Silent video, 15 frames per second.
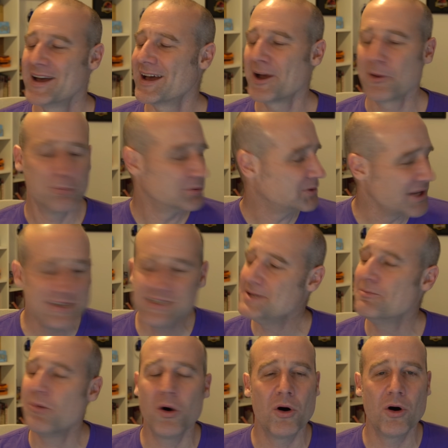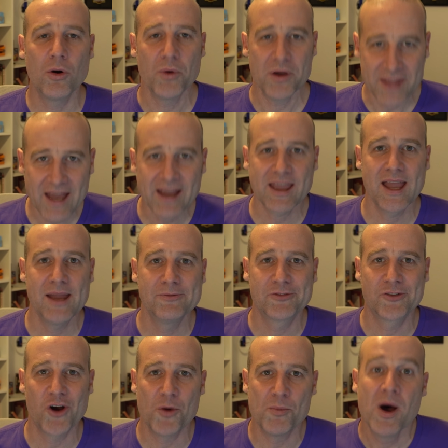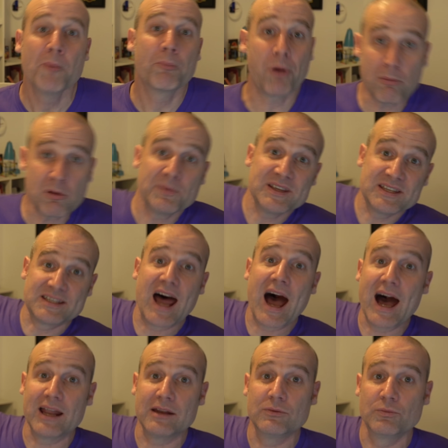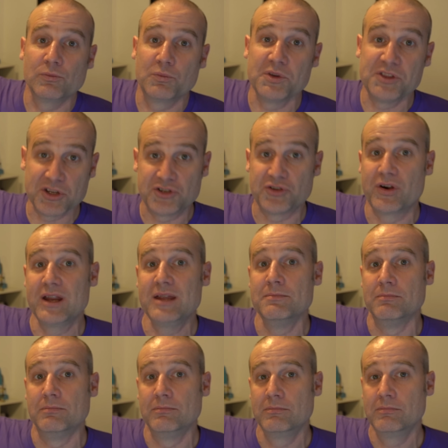uh, plenty more where that came from. Probably start with the dream.